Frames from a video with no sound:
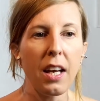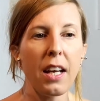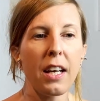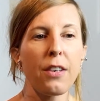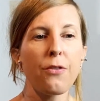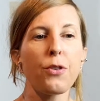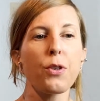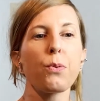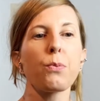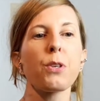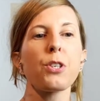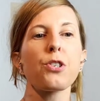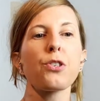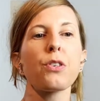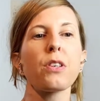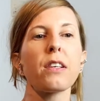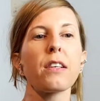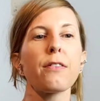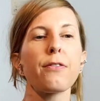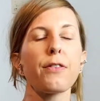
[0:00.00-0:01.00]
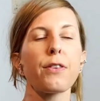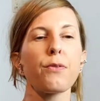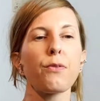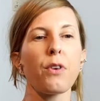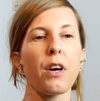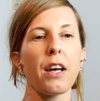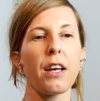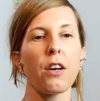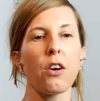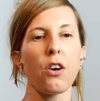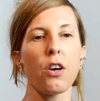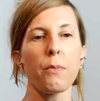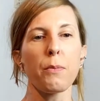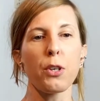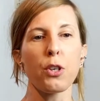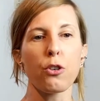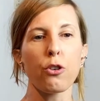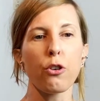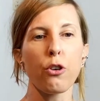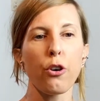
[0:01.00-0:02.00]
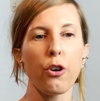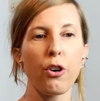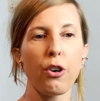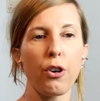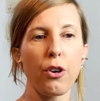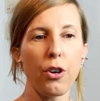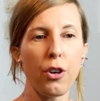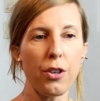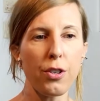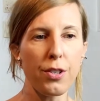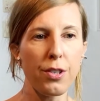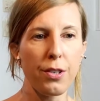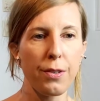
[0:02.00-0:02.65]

If you wish to lift the right arm, you could.